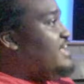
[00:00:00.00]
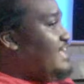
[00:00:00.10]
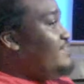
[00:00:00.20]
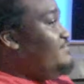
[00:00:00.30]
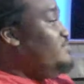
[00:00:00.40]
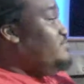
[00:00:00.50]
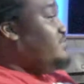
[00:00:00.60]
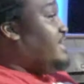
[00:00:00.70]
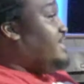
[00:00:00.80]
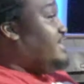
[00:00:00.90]
Like, if you
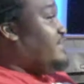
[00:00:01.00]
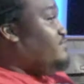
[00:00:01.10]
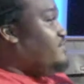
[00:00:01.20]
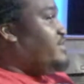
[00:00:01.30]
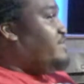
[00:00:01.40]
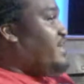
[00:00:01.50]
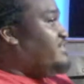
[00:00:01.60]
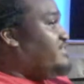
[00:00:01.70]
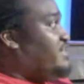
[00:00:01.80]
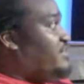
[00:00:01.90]
look back
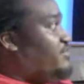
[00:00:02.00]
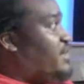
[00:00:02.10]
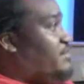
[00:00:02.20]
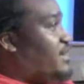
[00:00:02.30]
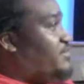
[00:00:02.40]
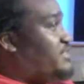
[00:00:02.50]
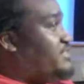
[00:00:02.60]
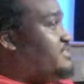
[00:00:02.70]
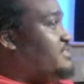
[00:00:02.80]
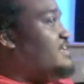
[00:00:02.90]
and study the Great
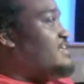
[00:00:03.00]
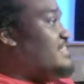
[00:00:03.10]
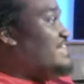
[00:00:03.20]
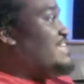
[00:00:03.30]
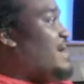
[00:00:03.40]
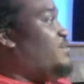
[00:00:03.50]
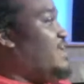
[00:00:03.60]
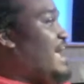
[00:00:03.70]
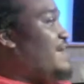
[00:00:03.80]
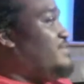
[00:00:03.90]
Migration, that's how
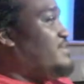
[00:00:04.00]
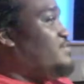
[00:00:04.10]
it happened.